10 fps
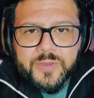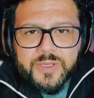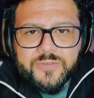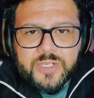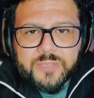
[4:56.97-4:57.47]

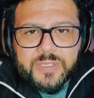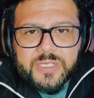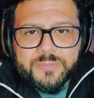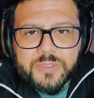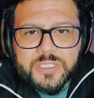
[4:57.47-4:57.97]
Develop a
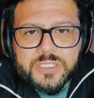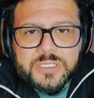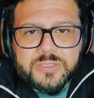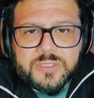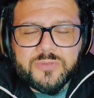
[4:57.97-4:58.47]
deeper sense
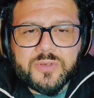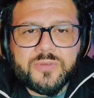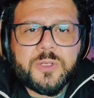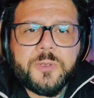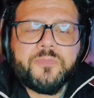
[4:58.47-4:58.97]
of self
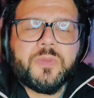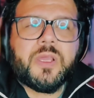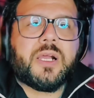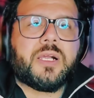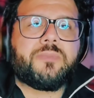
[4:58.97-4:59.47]

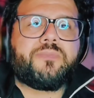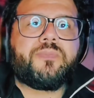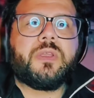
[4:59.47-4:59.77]
love. Um,